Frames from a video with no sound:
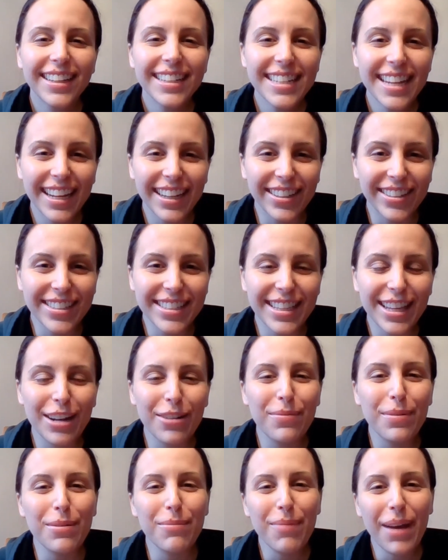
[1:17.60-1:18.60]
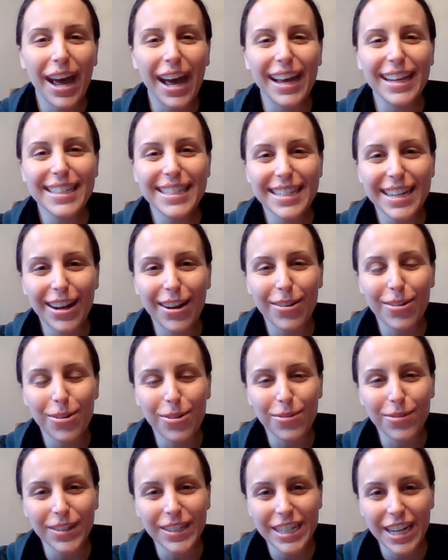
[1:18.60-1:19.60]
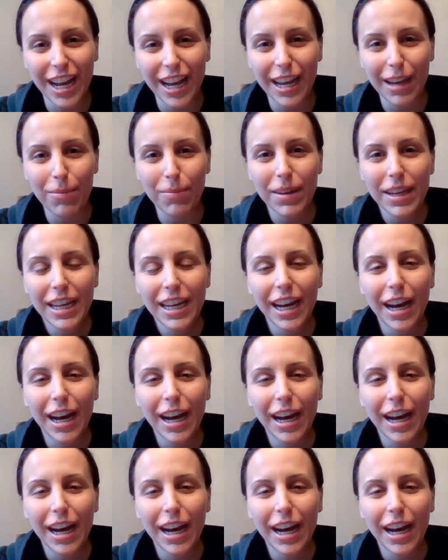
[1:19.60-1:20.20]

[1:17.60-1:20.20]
tales that have been passed down over time,